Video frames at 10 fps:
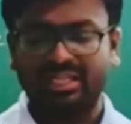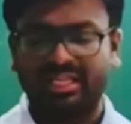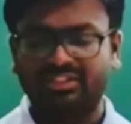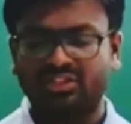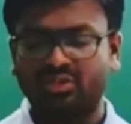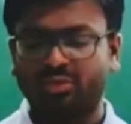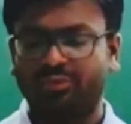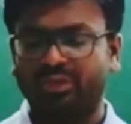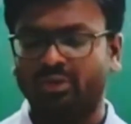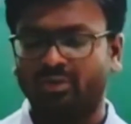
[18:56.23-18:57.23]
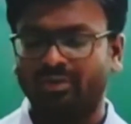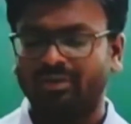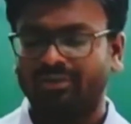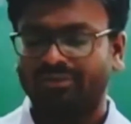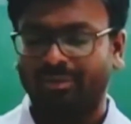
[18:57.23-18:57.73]

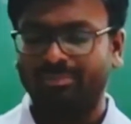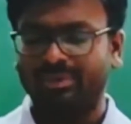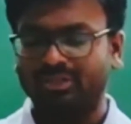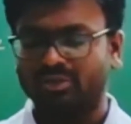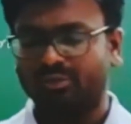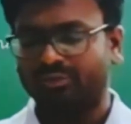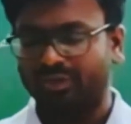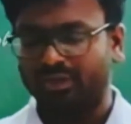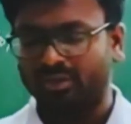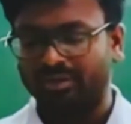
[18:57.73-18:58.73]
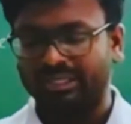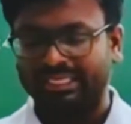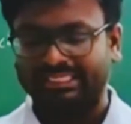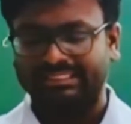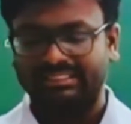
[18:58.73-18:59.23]
acetophenone from
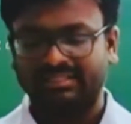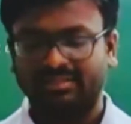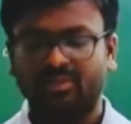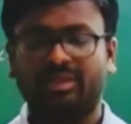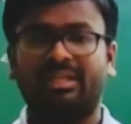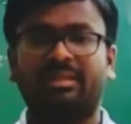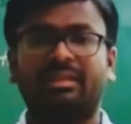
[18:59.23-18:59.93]
benzophenone is, okay.